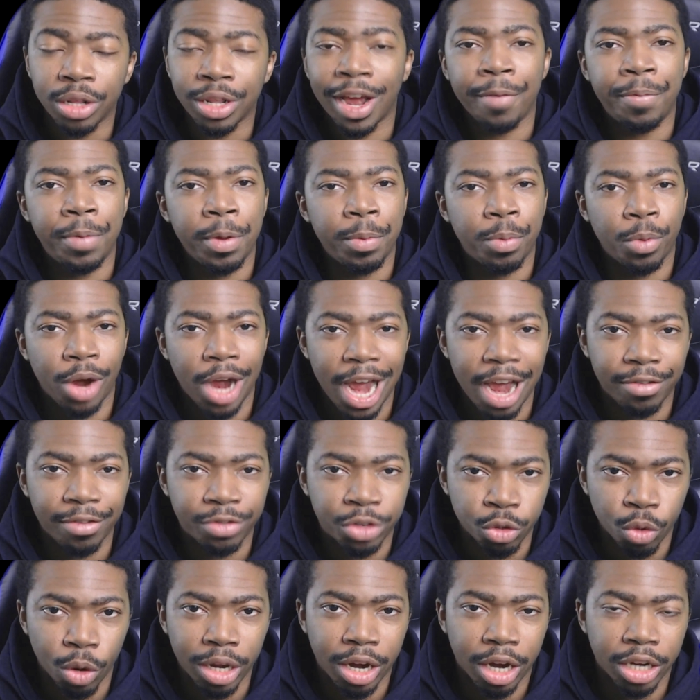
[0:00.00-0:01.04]
lot of people have
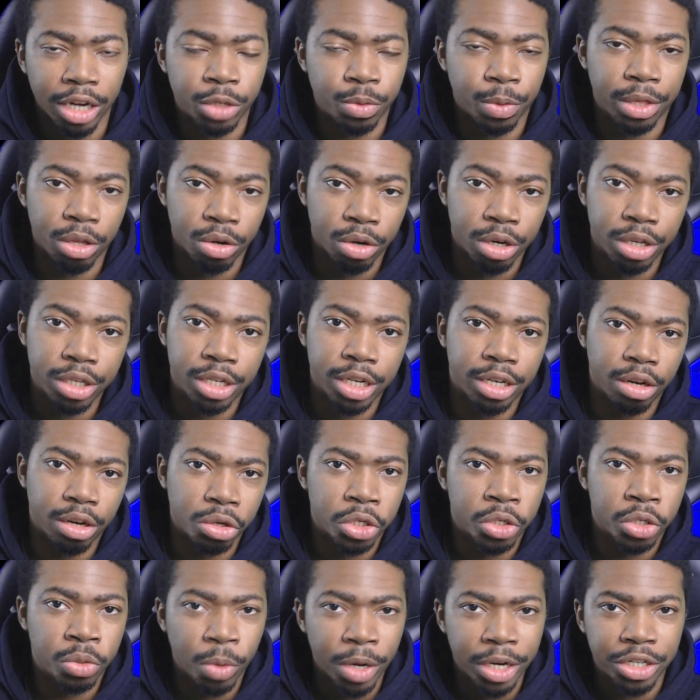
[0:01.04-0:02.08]
Joy-Cons with their Nintendo
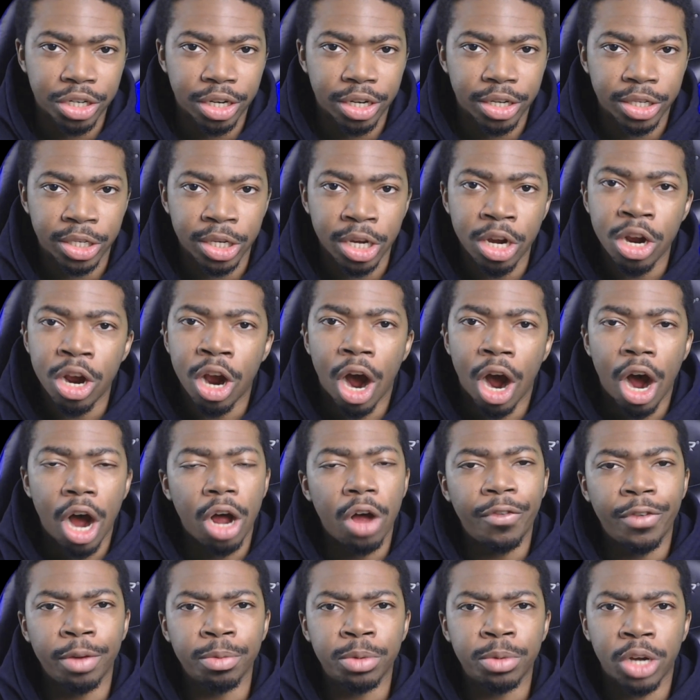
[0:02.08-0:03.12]
Switches, all
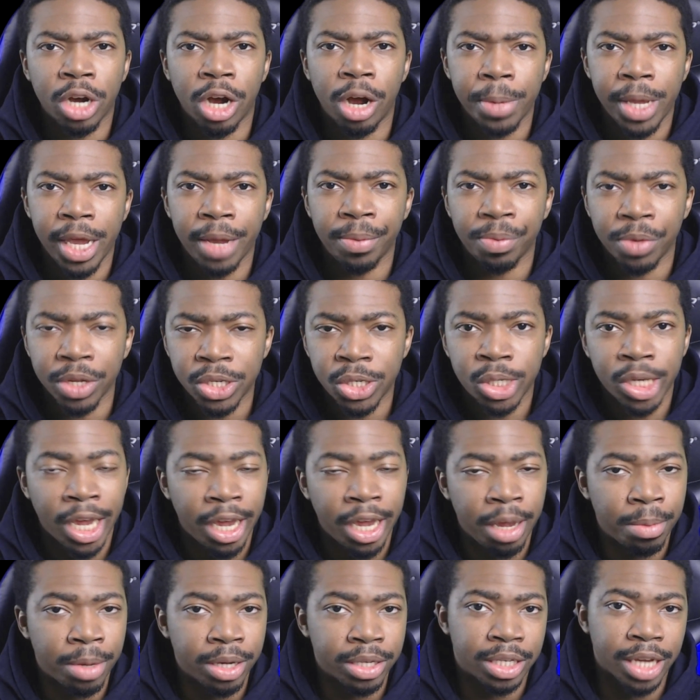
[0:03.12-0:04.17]
of them come in the
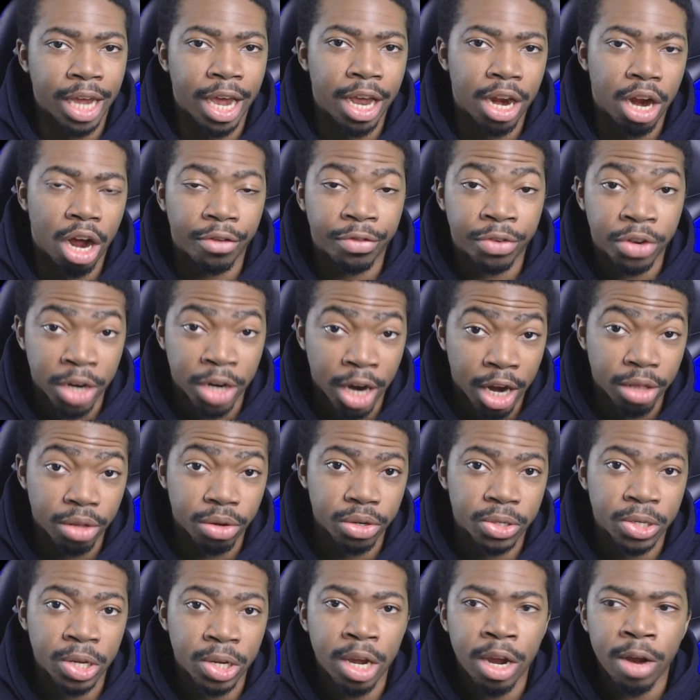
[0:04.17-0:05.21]
same set of
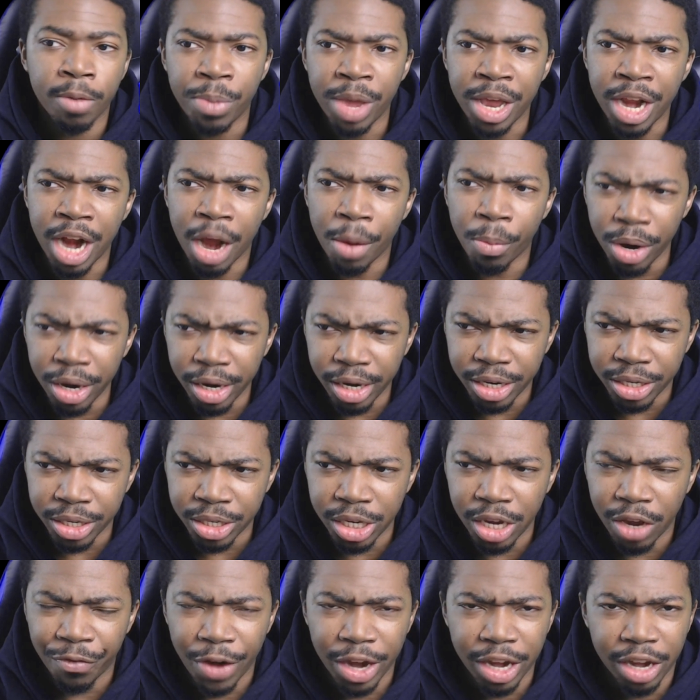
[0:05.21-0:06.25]
colors. And I wanted to
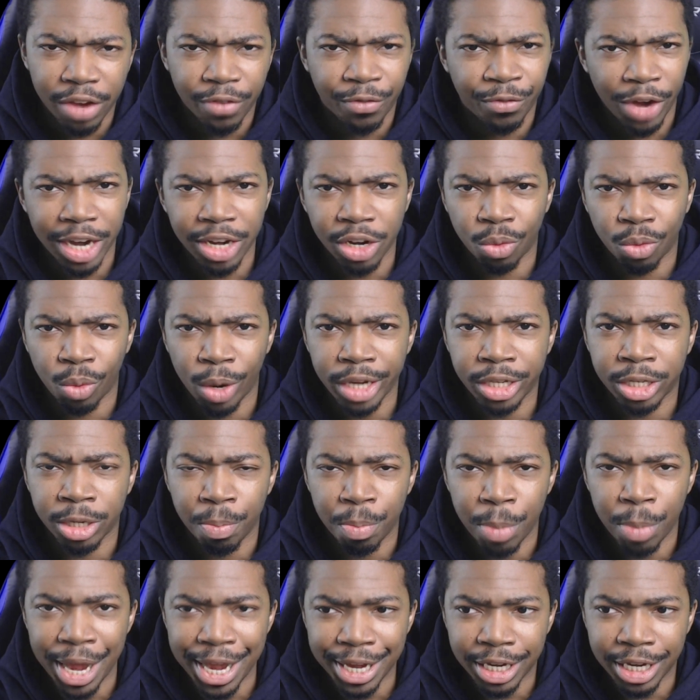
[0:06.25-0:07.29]
see if I could find a way to
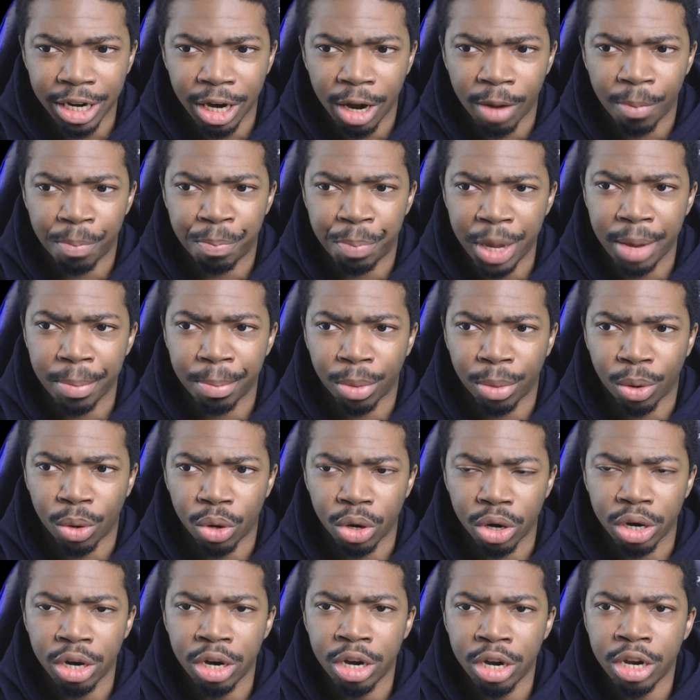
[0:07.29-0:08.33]
make it a bit
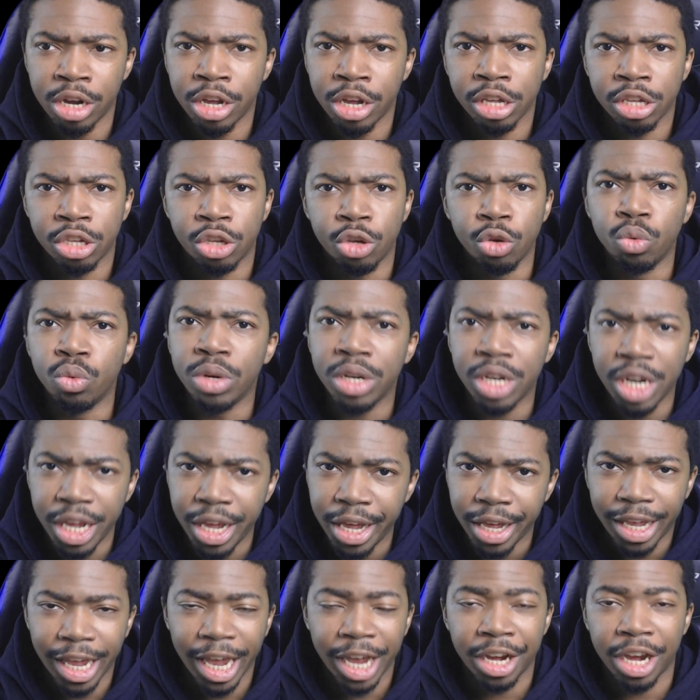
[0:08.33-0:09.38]
more
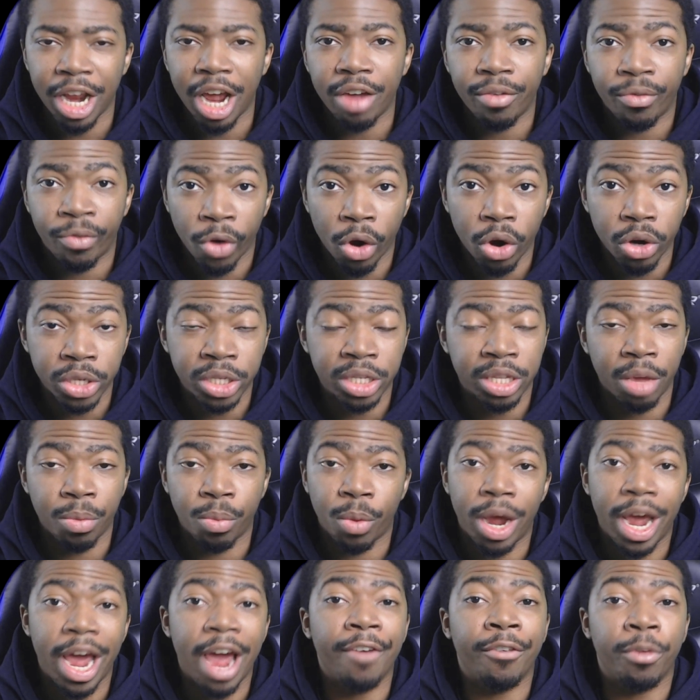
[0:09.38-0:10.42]
unique and diverse than
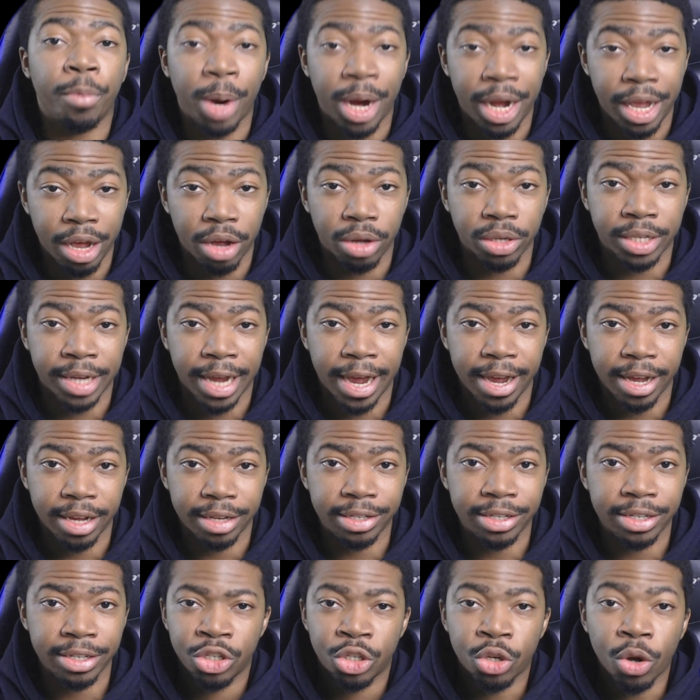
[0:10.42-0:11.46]
what everybody else
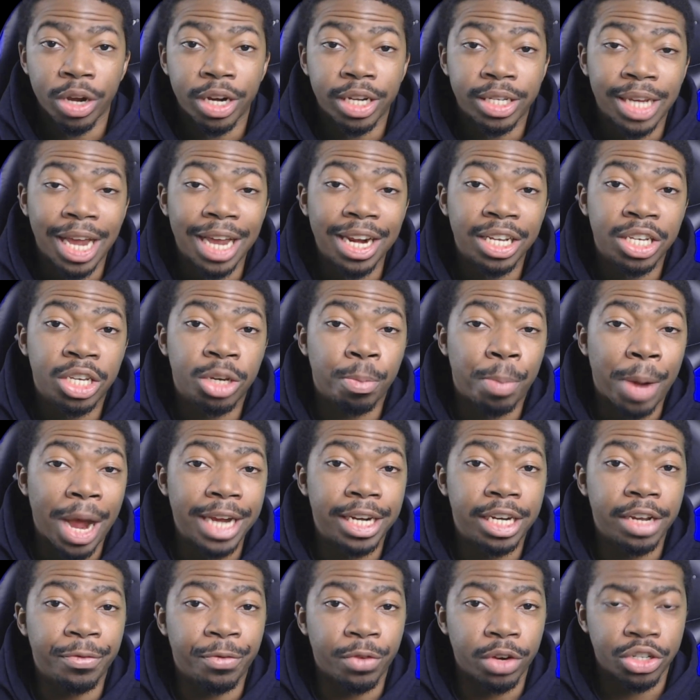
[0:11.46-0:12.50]
has. So I decided to buy
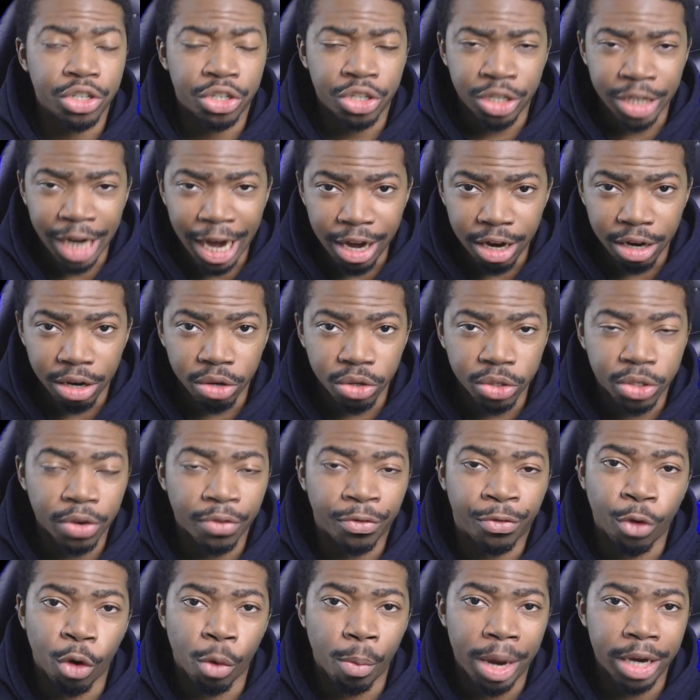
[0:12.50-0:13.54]
different shells
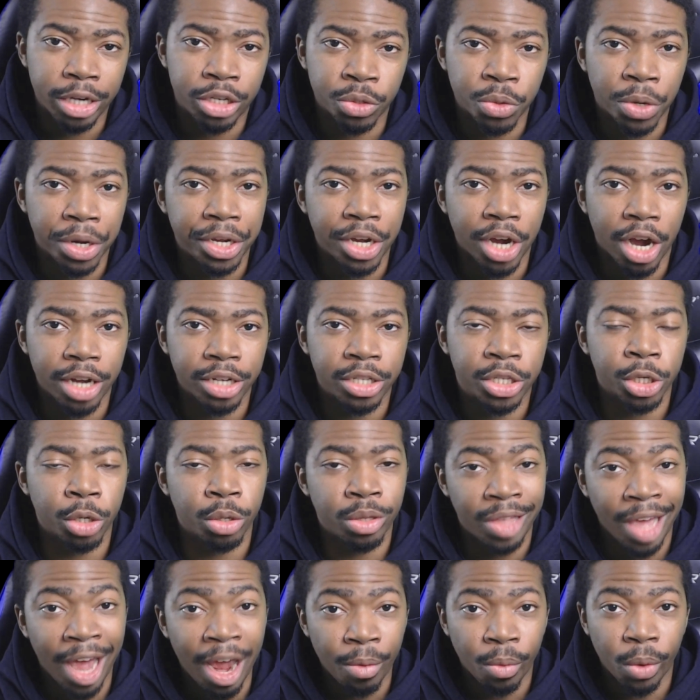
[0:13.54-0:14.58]
for my Joy-Con so
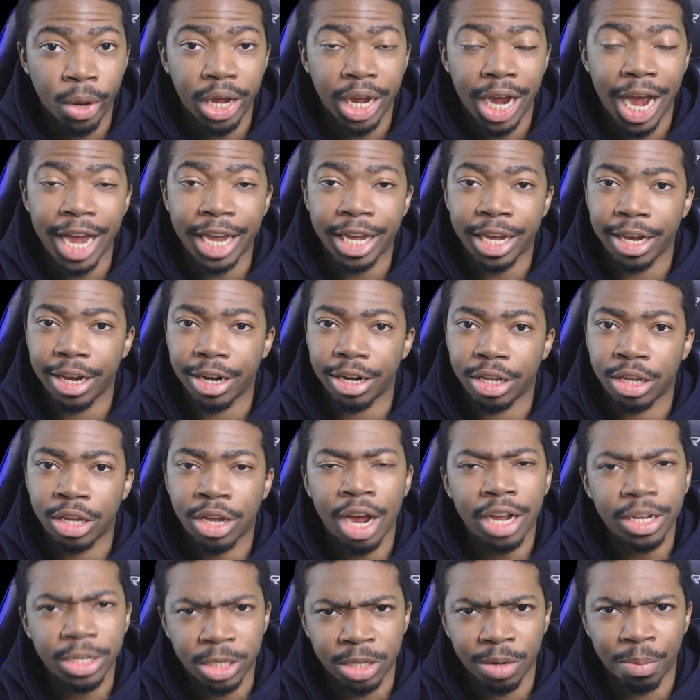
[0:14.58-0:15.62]
that way I could
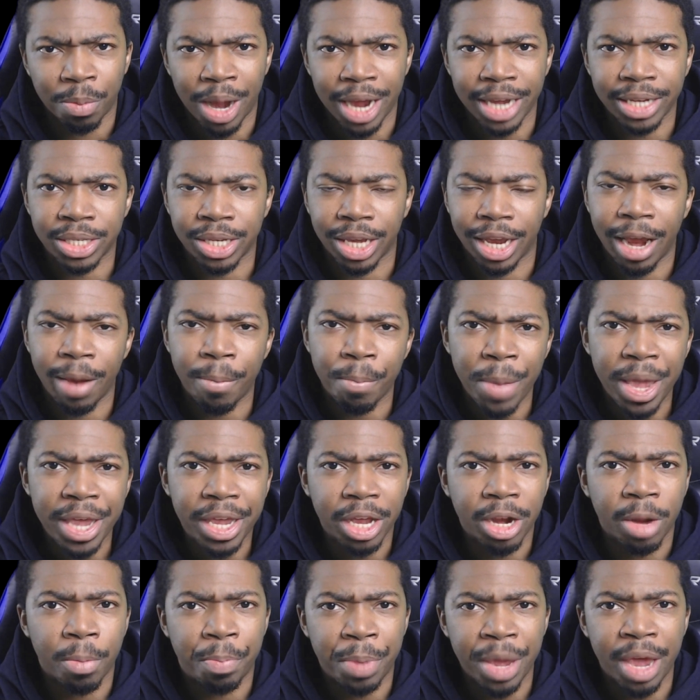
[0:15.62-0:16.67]
customize it and make
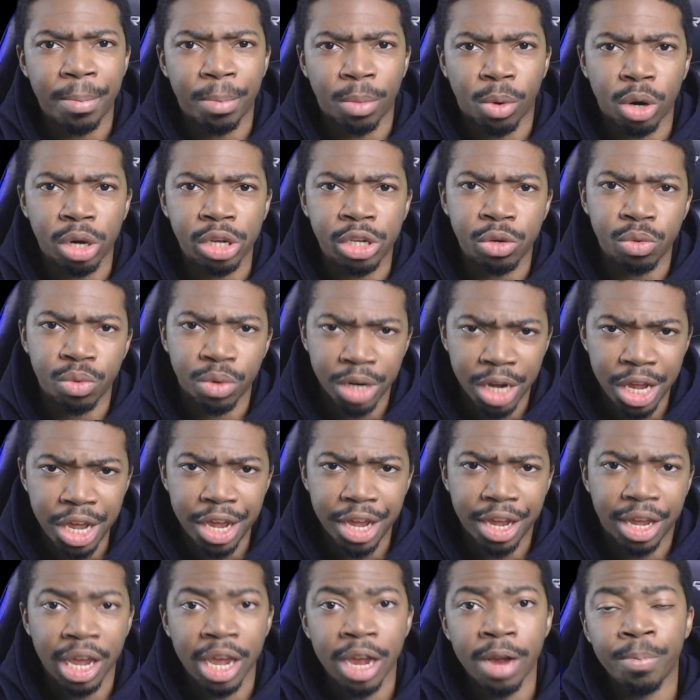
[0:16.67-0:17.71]
it a bit more
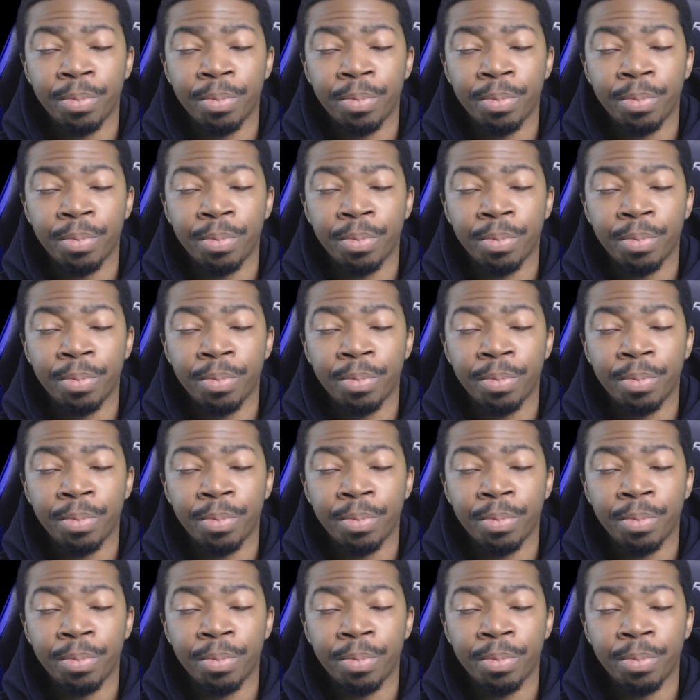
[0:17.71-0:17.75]
unique.